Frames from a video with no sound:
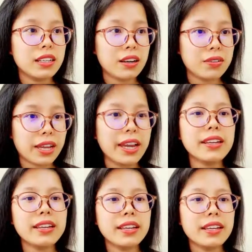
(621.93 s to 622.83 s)

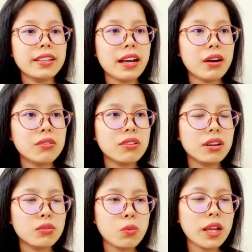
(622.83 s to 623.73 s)
Okay. Now,
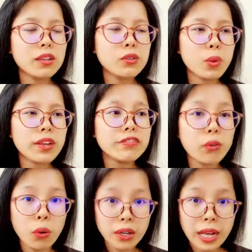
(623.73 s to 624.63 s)
when week
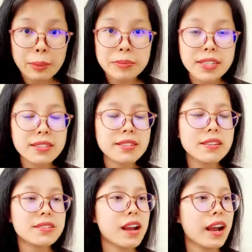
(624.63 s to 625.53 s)
4 comes, this is
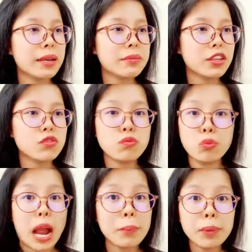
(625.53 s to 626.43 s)
the time that you
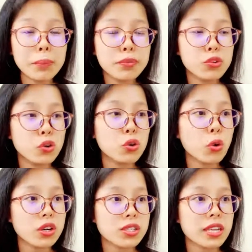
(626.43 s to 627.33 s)
wrap up your
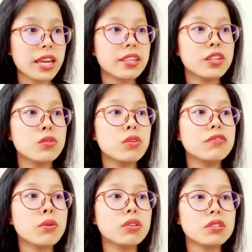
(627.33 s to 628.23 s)
course and you would
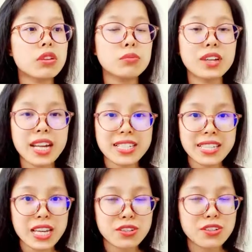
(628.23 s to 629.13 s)
focus on
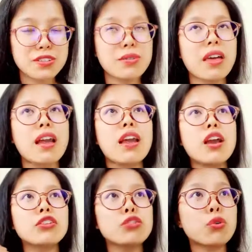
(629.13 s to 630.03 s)
pronunciation so that
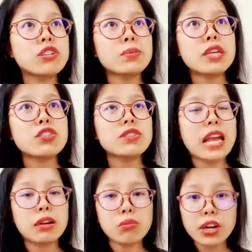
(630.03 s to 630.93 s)
your speech
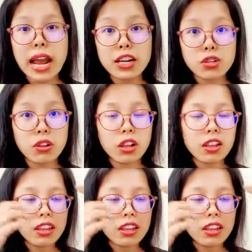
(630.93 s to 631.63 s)
sound more natural.